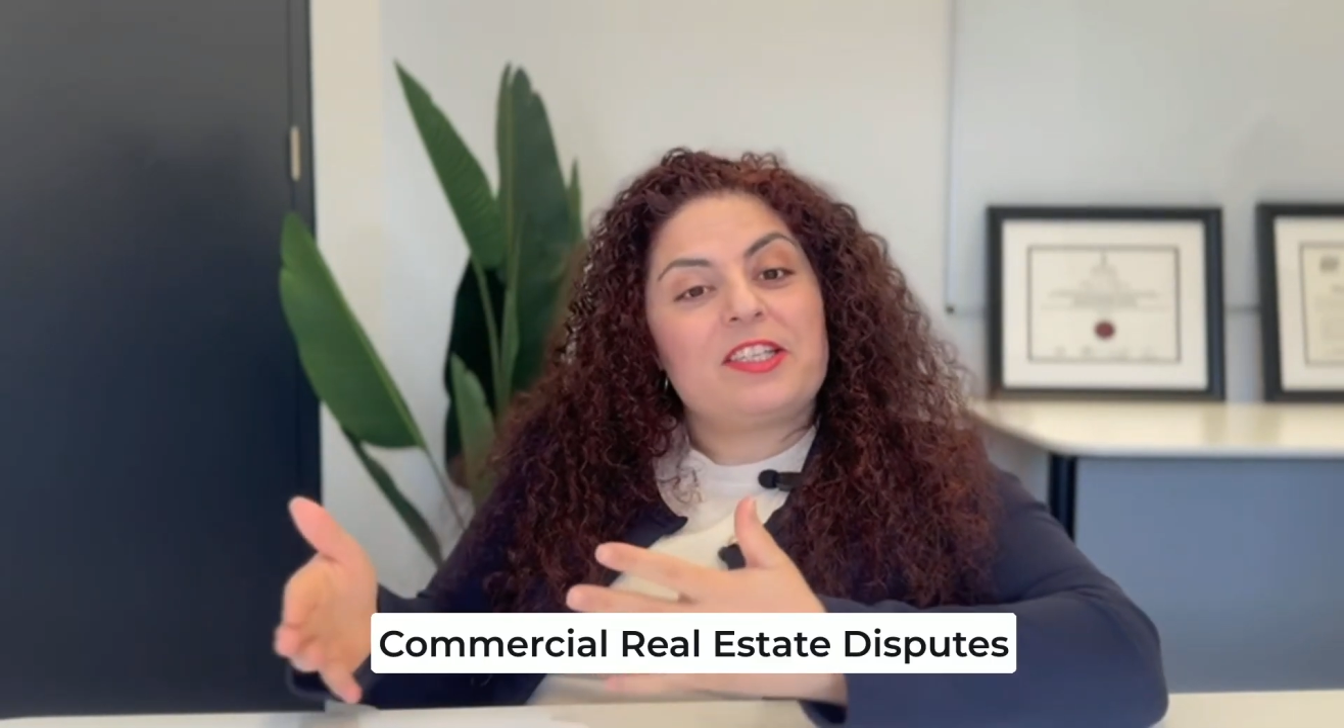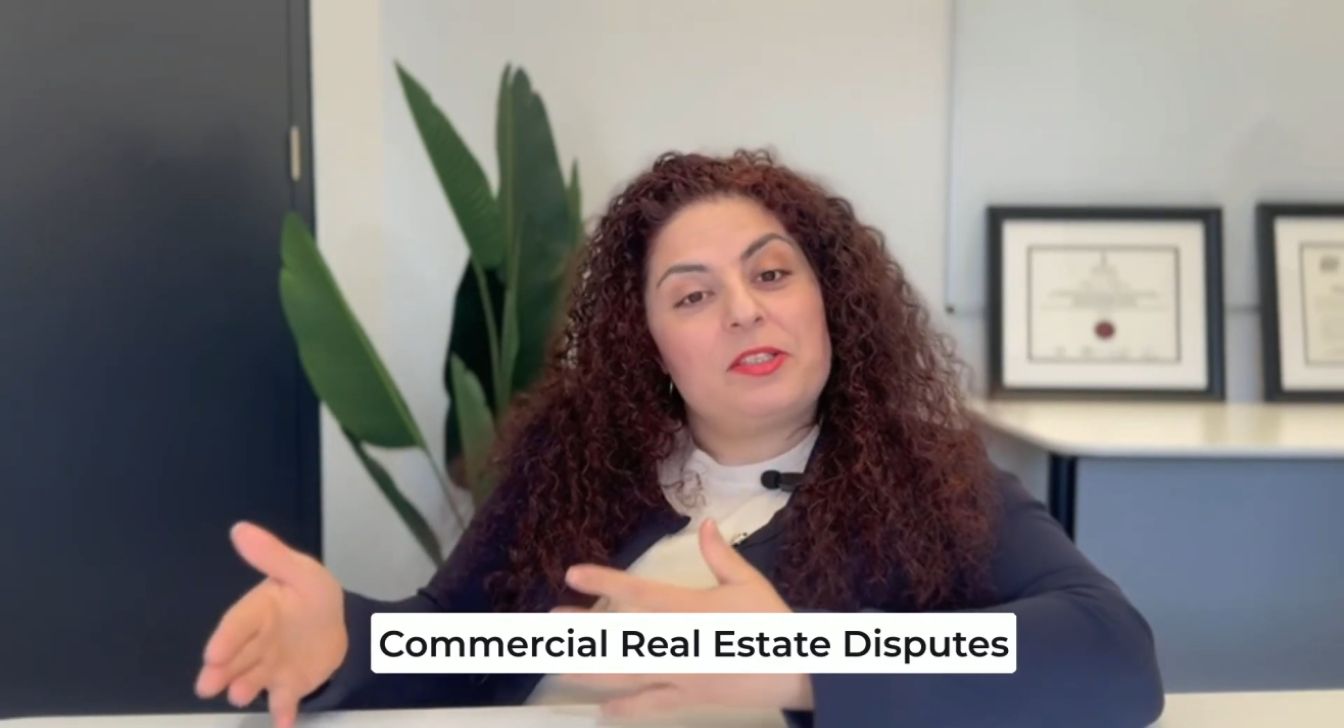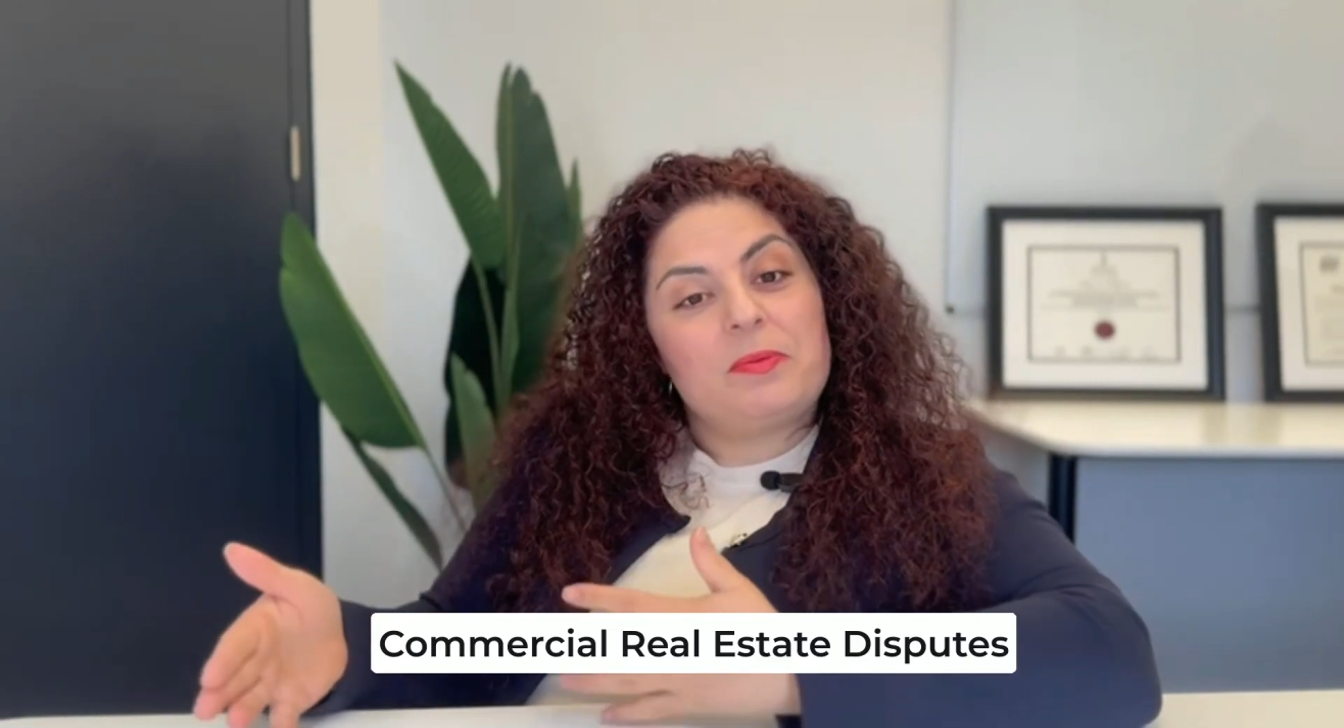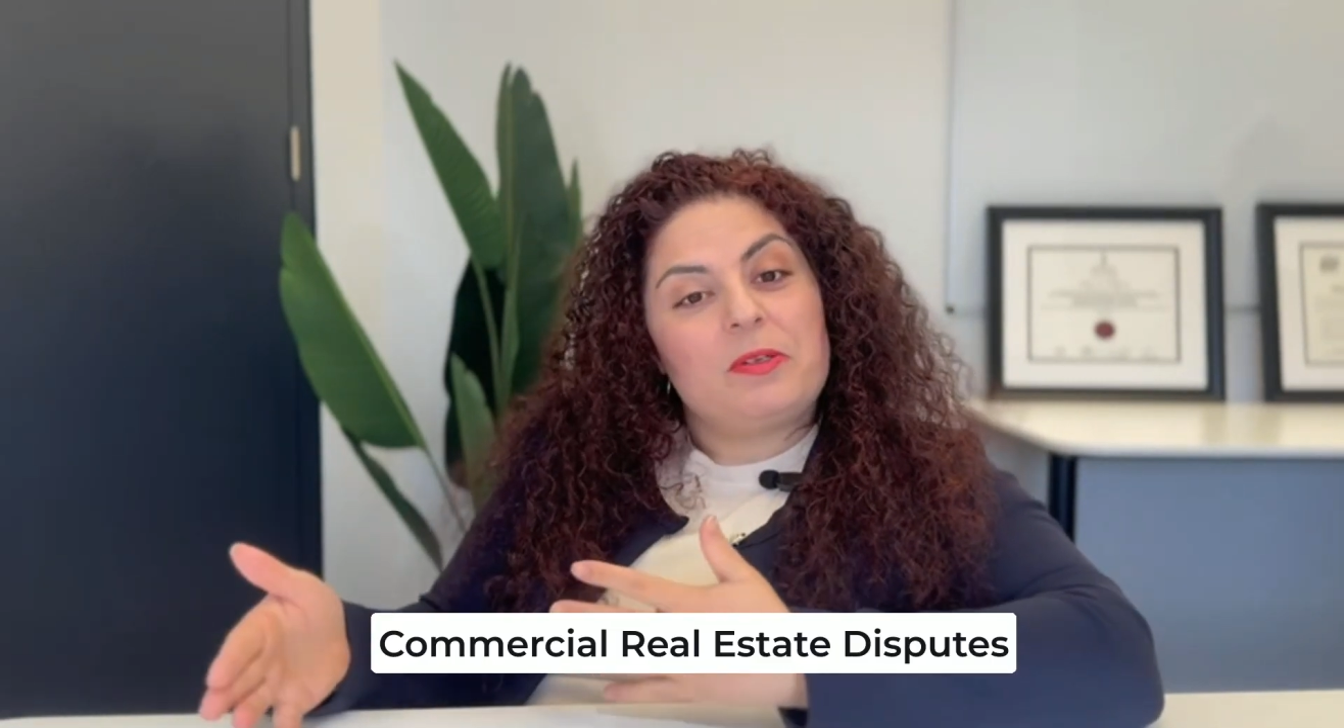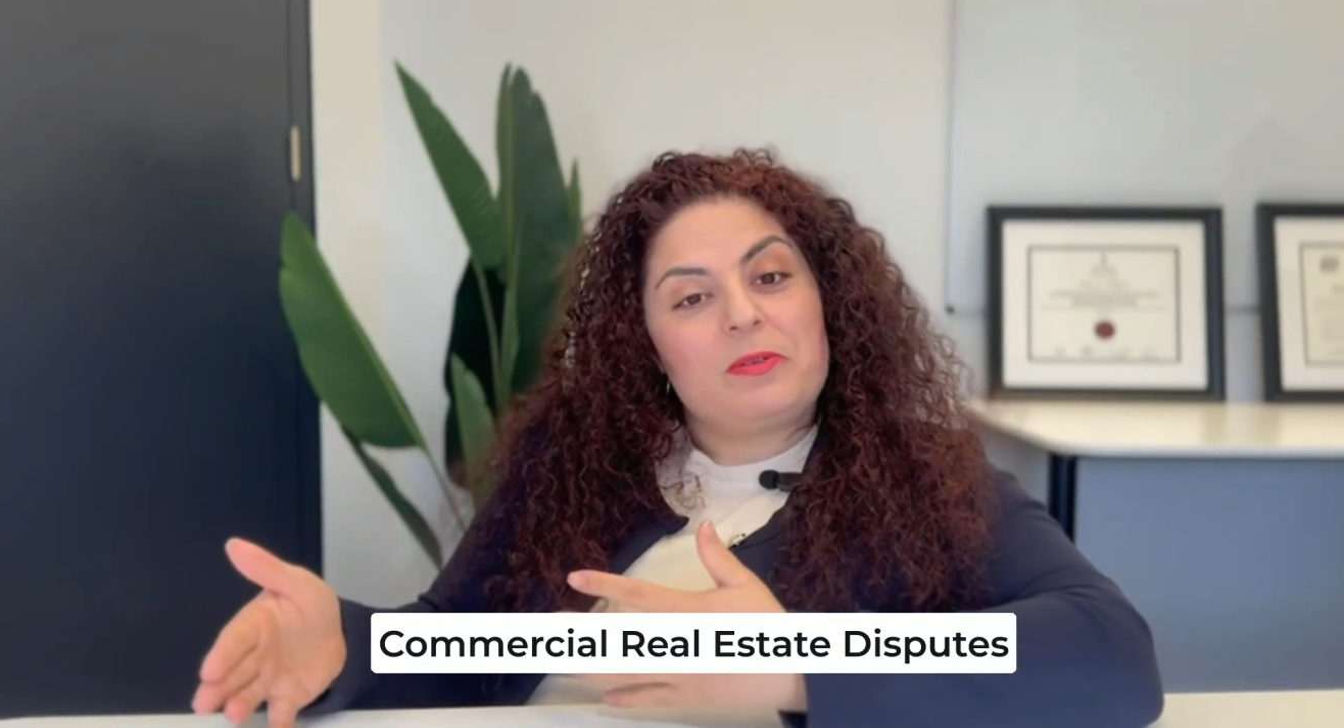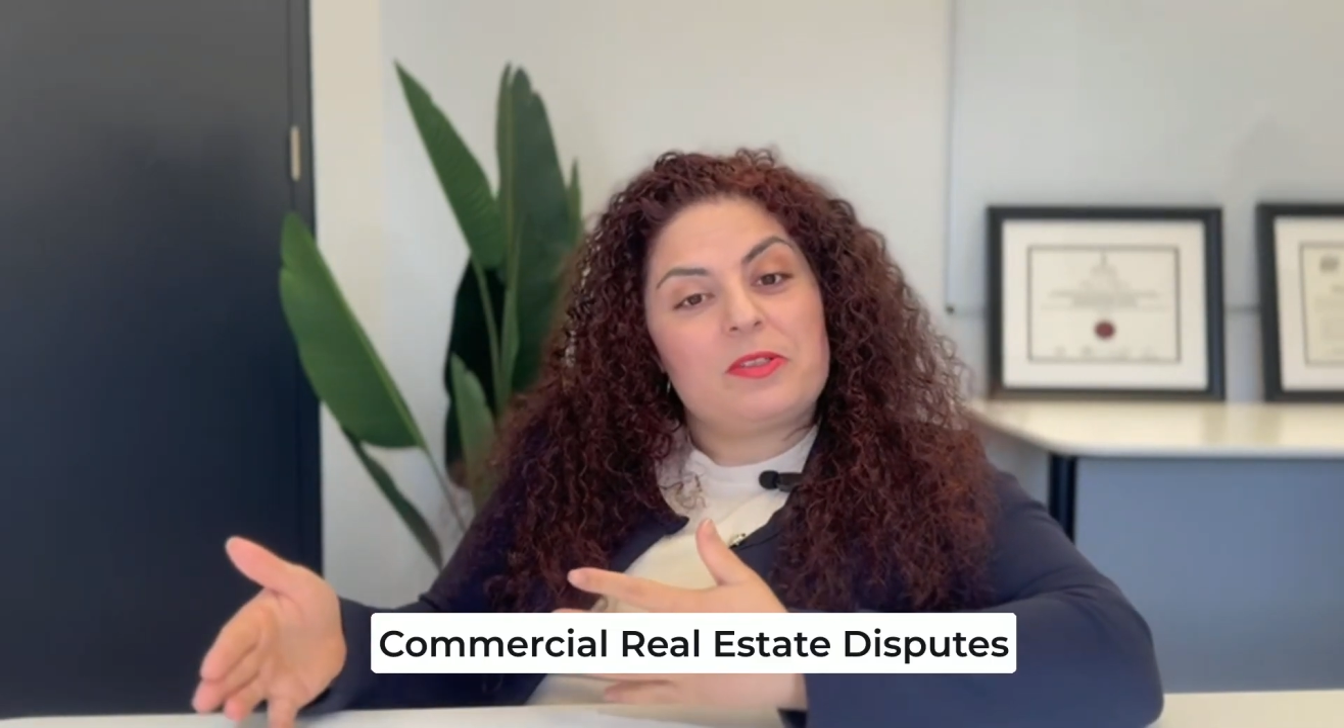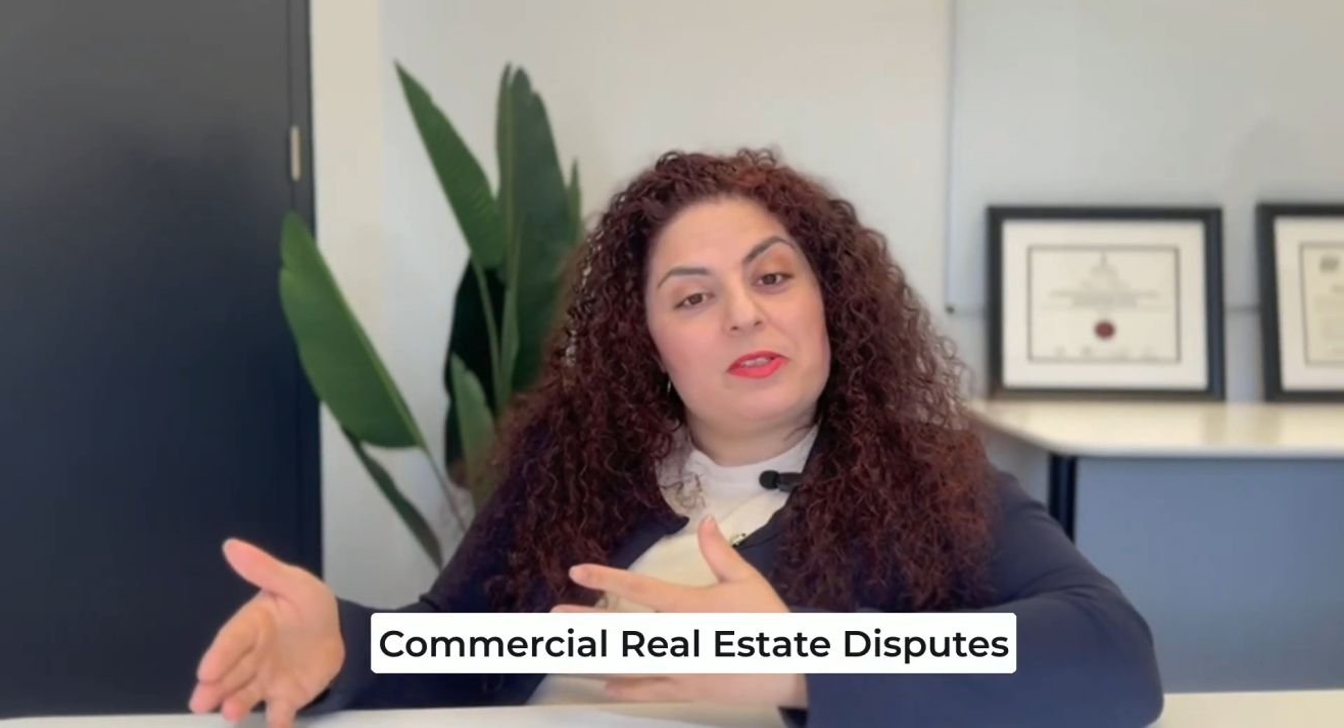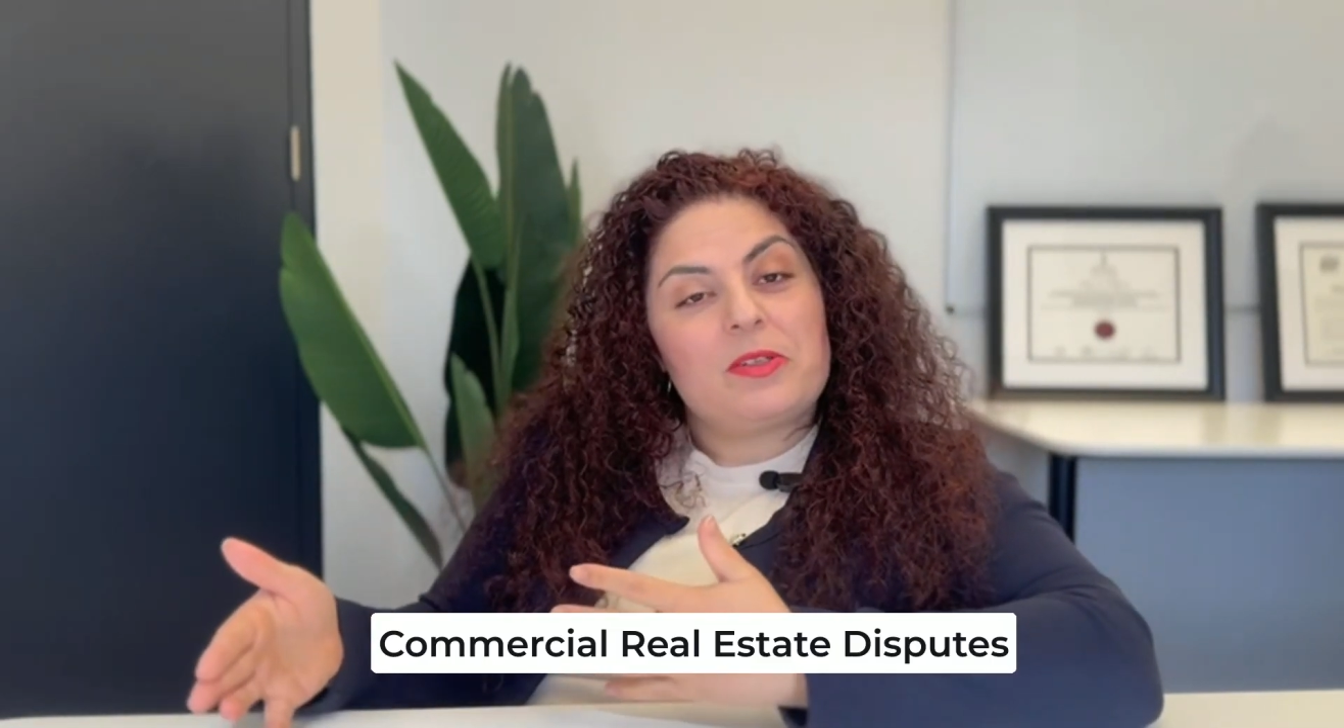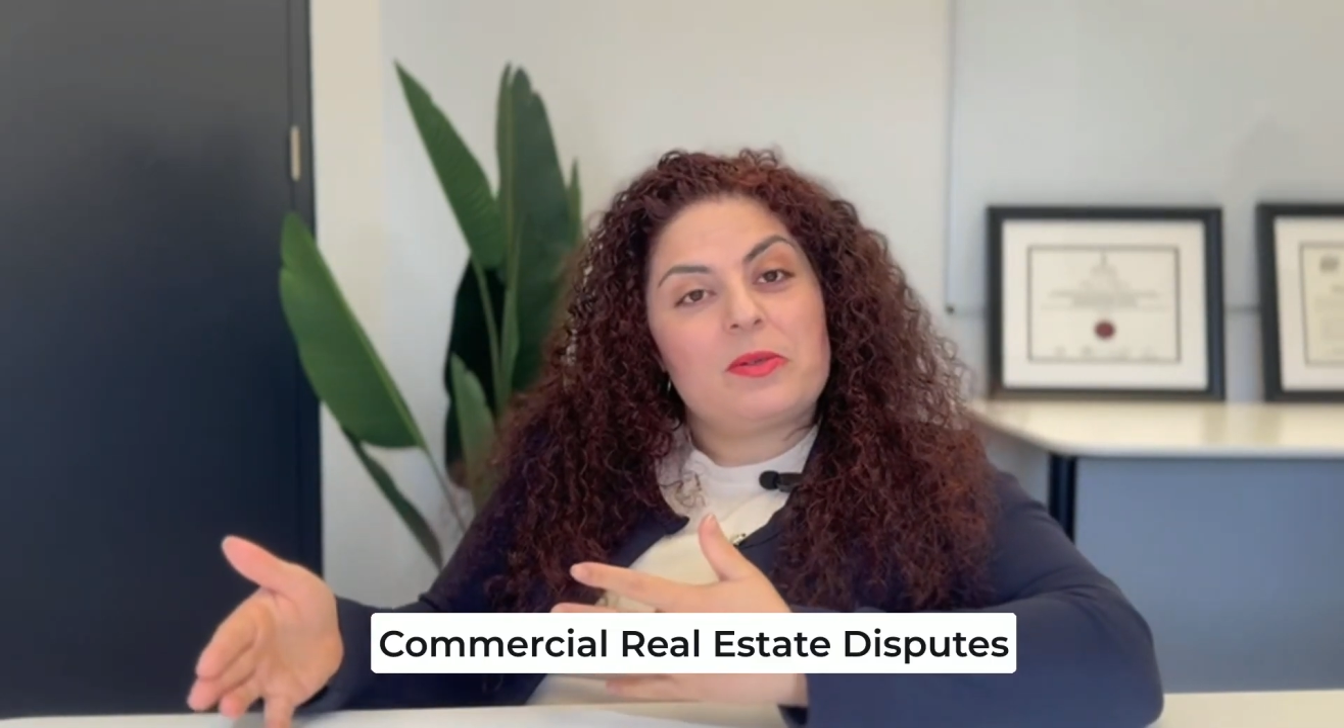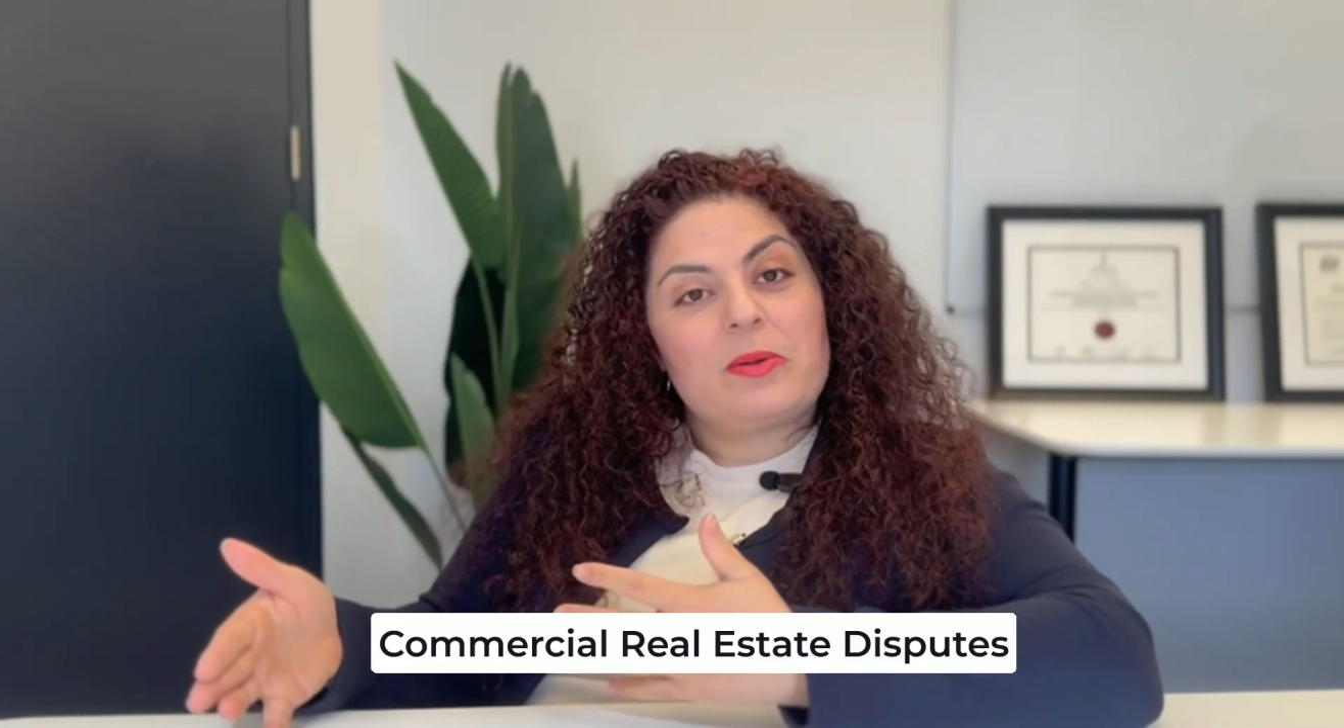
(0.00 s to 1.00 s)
disputes,